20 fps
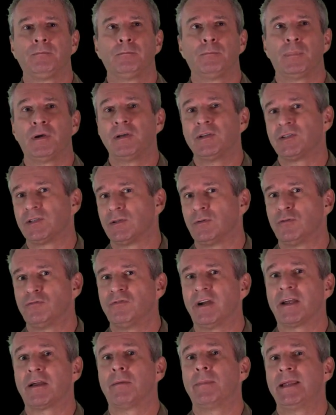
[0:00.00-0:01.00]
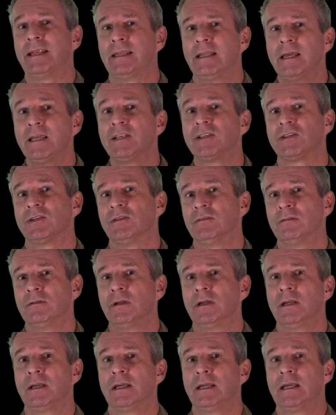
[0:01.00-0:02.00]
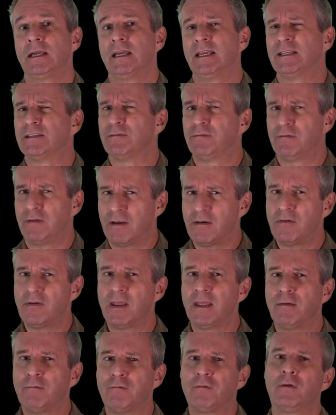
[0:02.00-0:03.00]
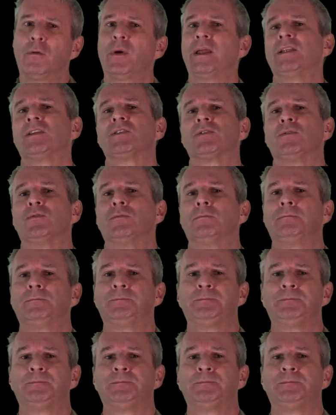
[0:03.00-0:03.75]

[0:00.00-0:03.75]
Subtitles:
personal recommendation is very influential.